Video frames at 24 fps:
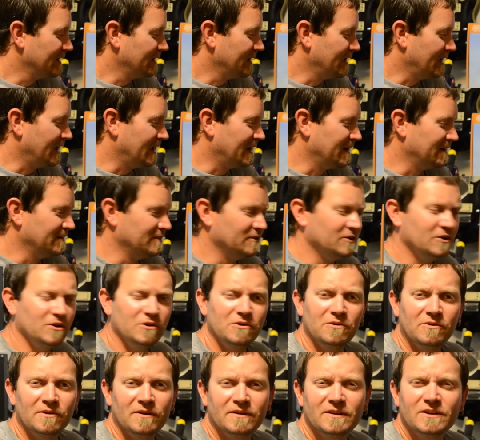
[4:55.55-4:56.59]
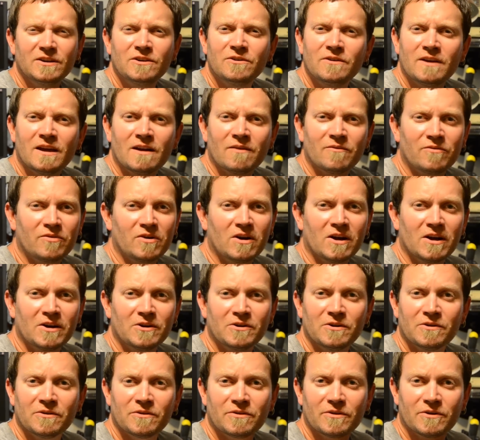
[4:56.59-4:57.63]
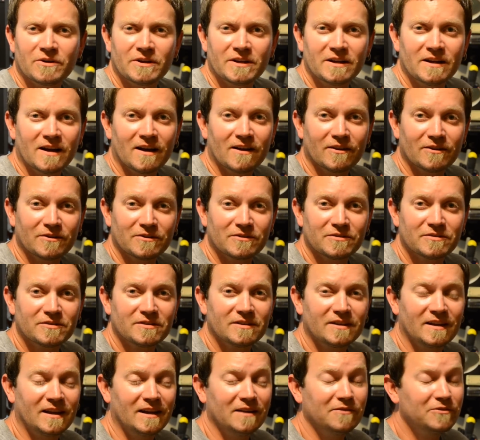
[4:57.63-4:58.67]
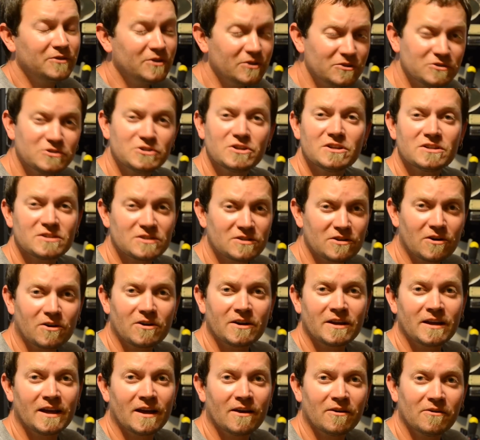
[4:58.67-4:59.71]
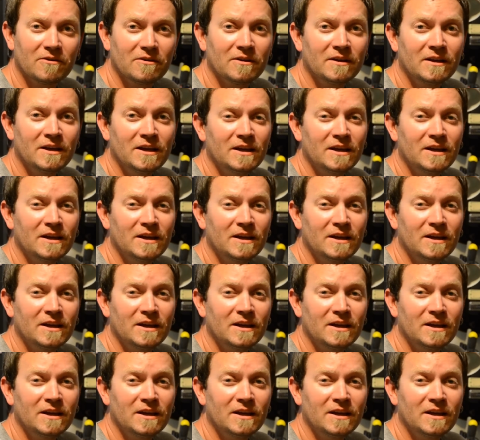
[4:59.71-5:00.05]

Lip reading: and new I think you can get them for $130. And if you're just starting out,